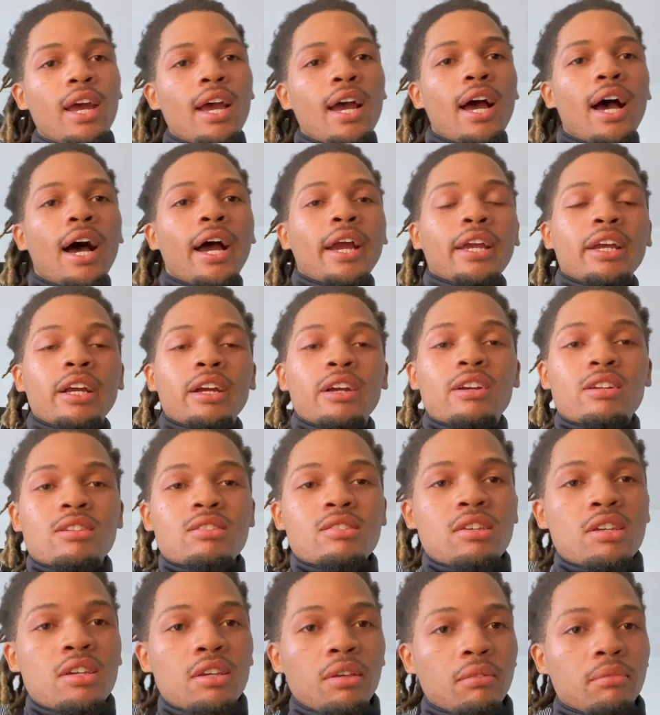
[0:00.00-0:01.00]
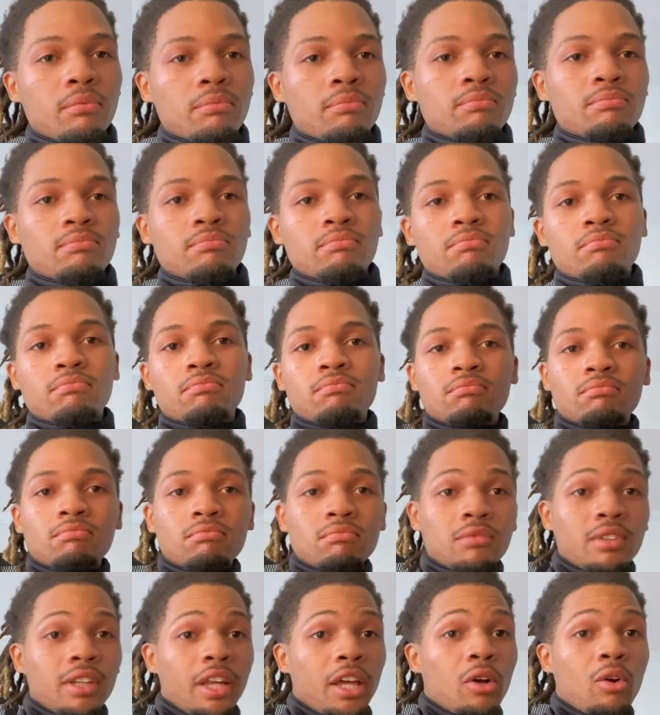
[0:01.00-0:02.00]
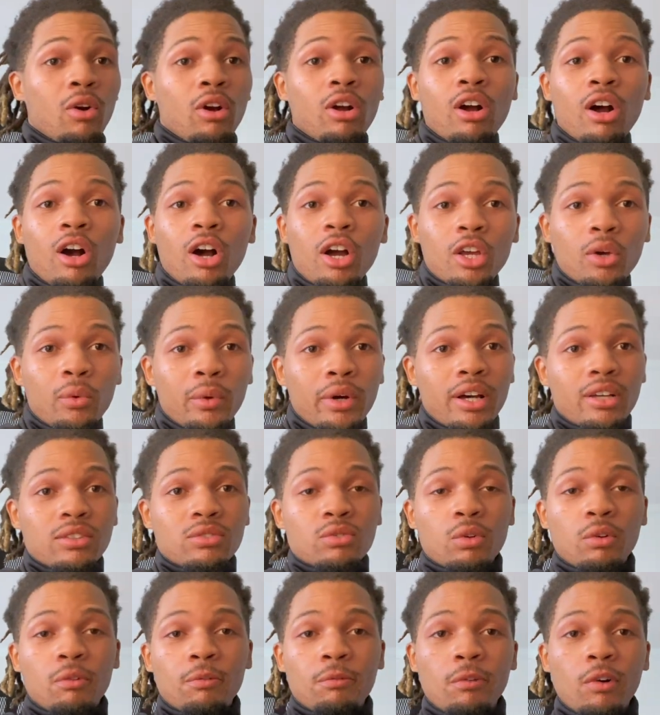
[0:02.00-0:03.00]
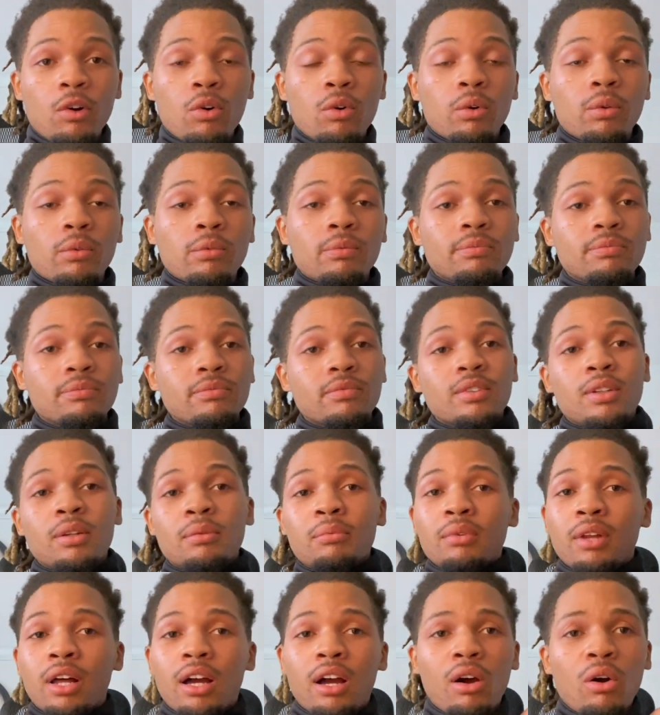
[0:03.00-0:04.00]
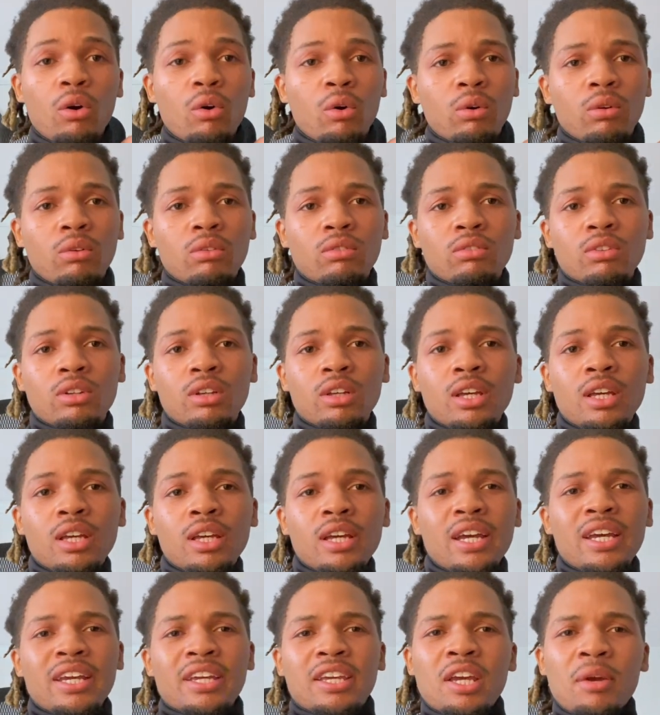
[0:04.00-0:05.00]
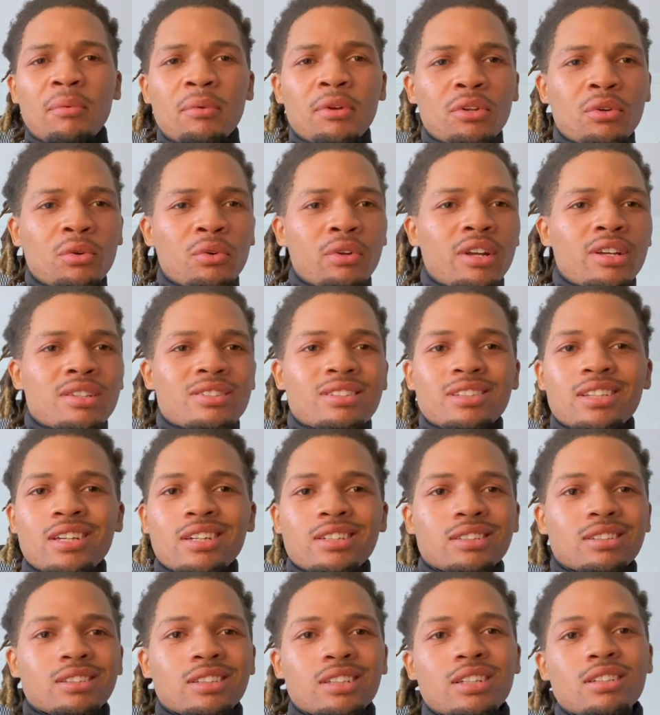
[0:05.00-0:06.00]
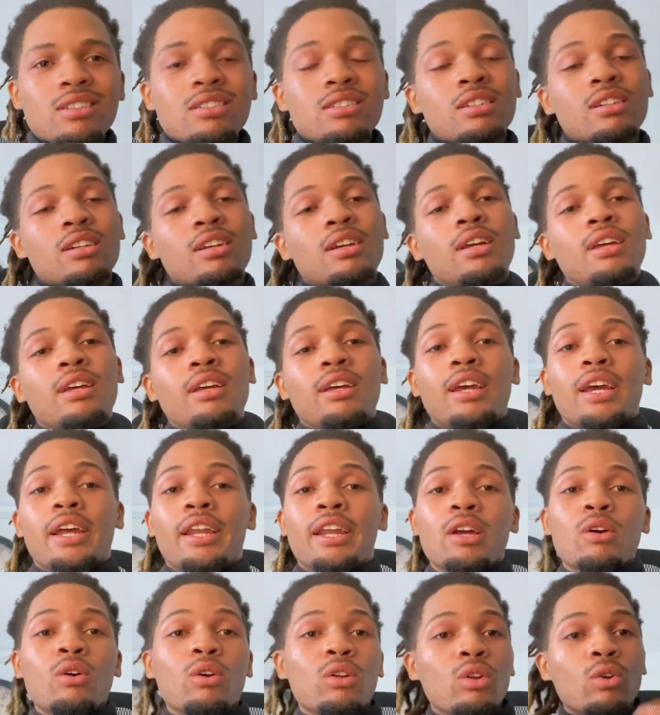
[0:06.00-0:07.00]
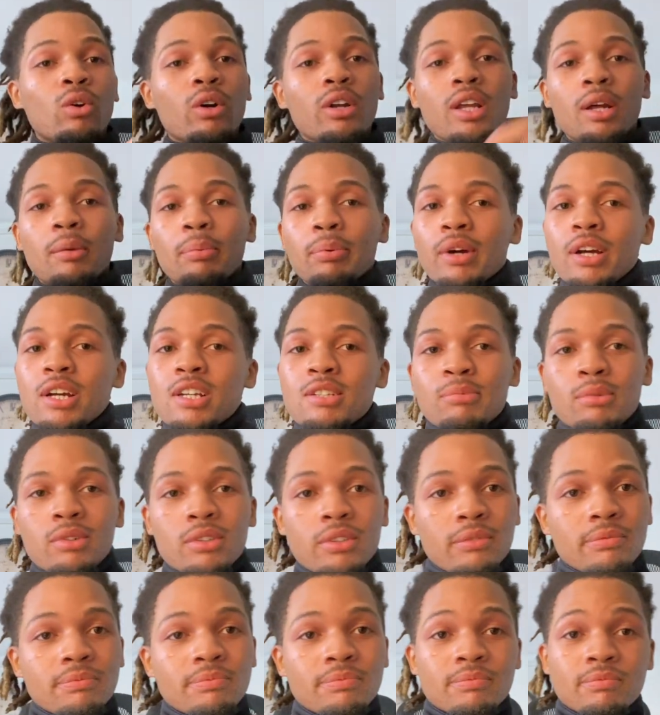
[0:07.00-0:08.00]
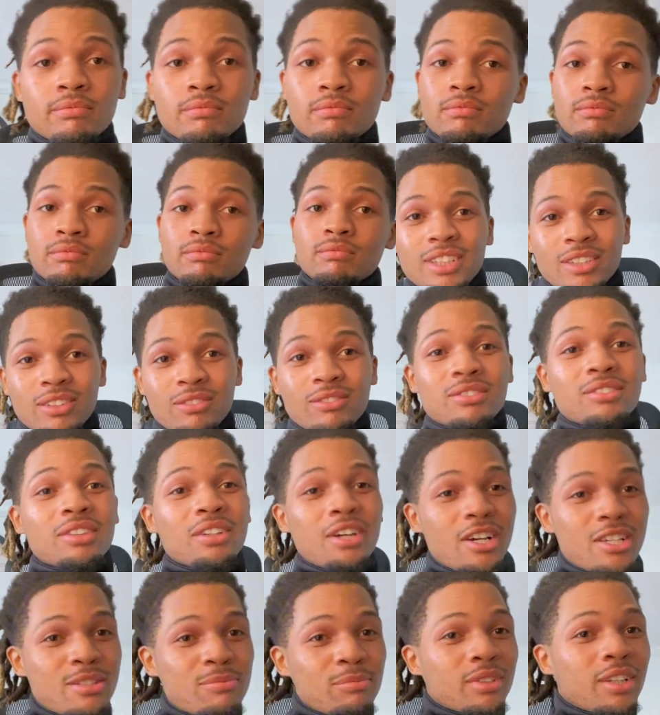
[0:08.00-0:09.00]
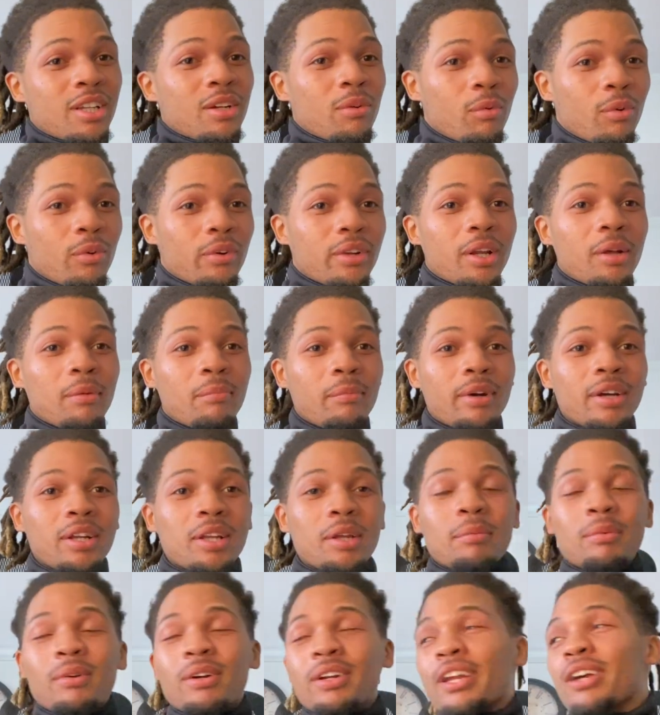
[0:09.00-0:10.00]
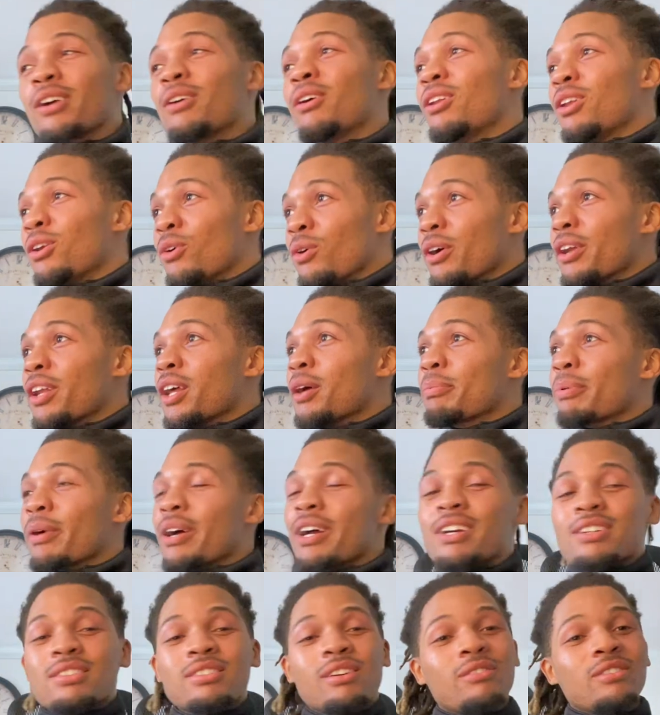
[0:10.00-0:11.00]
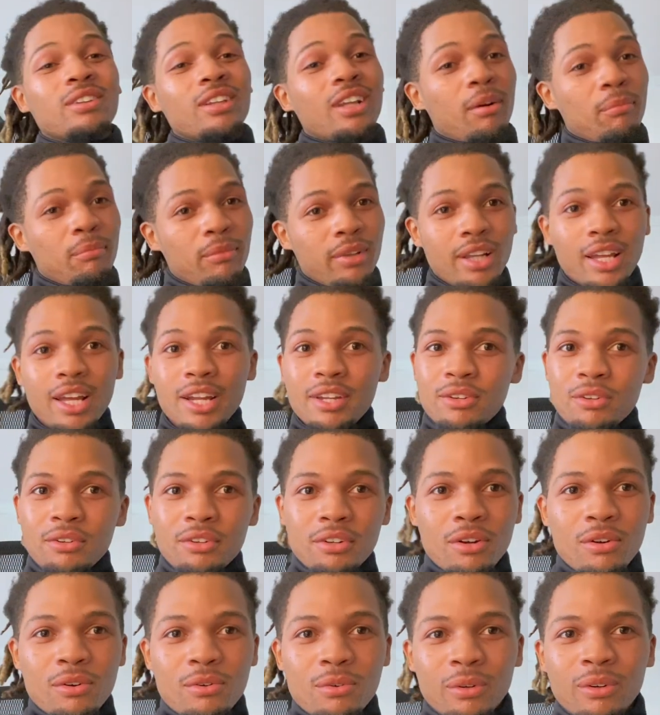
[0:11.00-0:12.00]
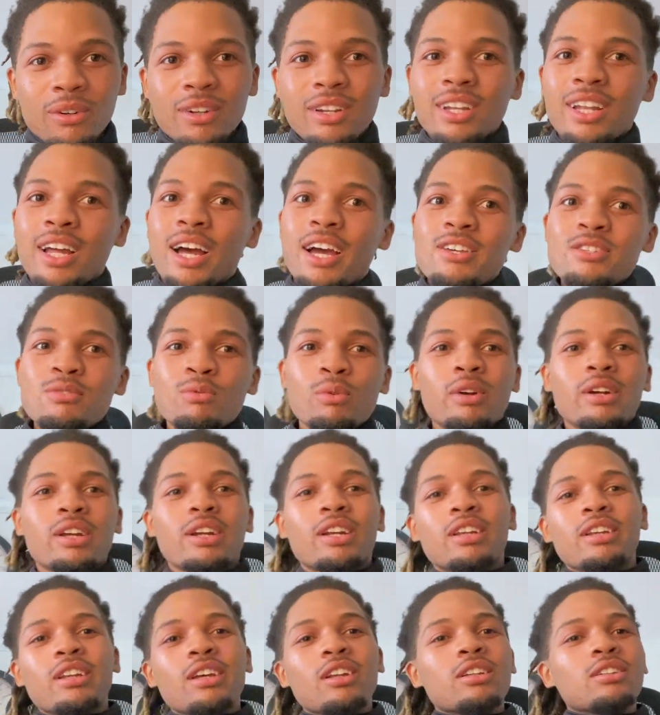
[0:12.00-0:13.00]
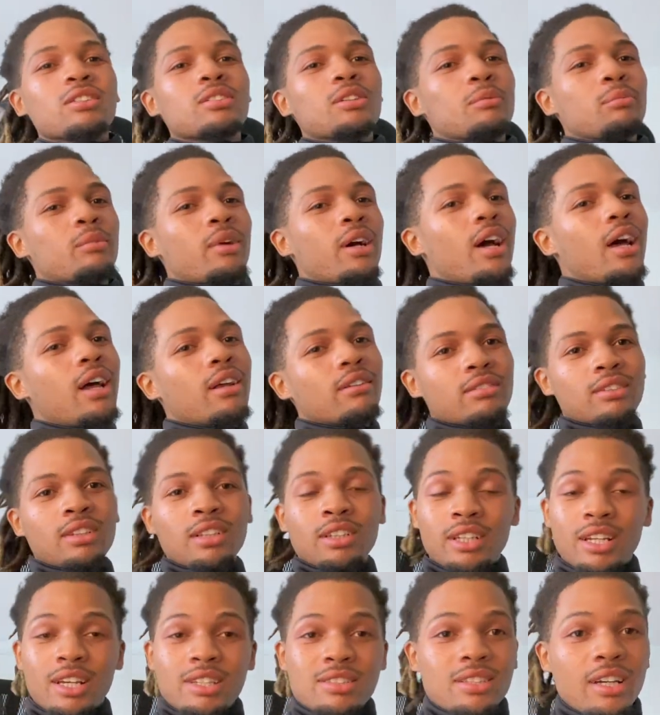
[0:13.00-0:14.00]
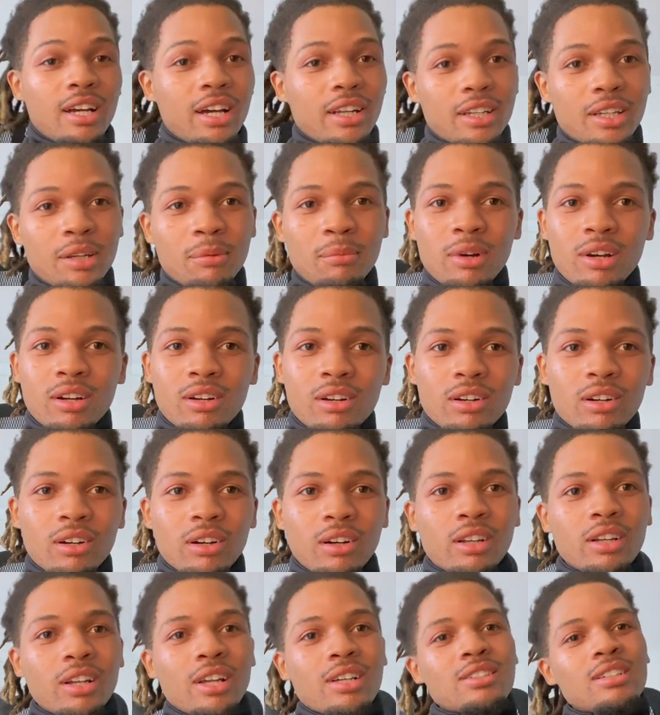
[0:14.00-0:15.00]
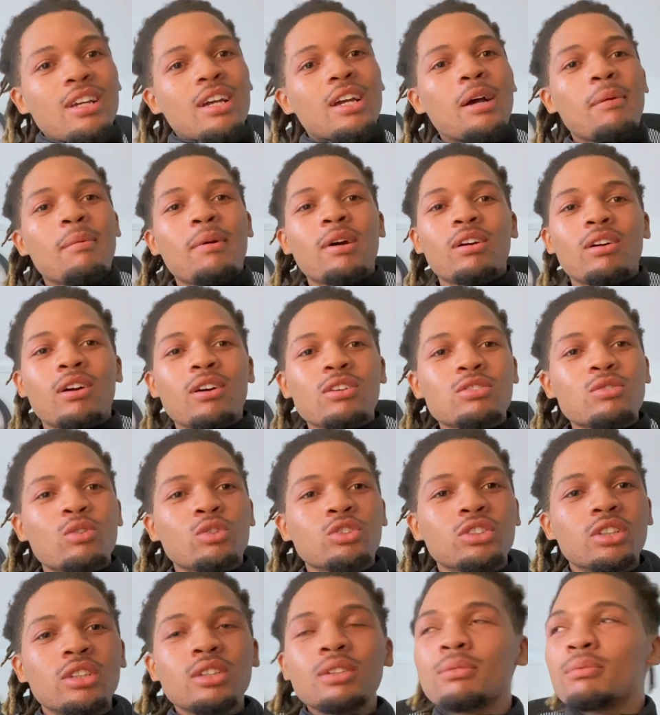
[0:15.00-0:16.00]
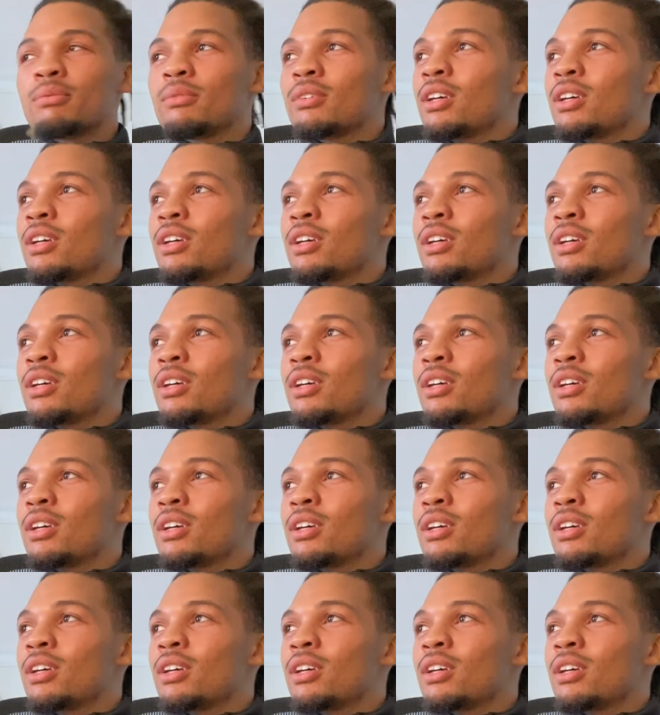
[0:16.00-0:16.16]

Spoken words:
I guarantee you, they gonna call your ass on the phone. Like, oh, hey, can we do this and this and this? And they gonna lower that price, bro. Them salesmen, they want that money, bro. They gonna lower that price. I'm letting you know. I used to work in a dealership, bro. That's how I did my car. That's how I got my car so cheap.